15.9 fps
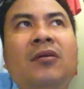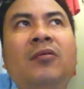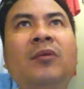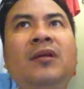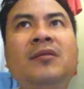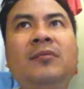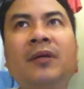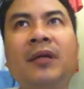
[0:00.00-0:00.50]

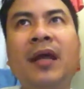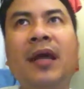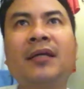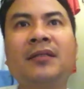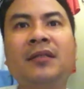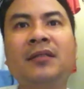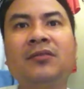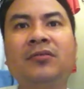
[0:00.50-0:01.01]
always
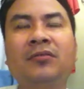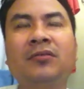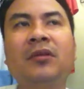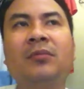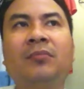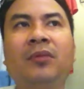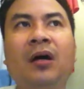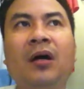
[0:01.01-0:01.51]
relaxing to do
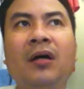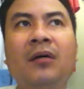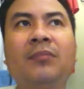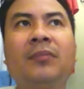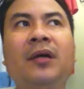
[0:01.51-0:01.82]
the blog,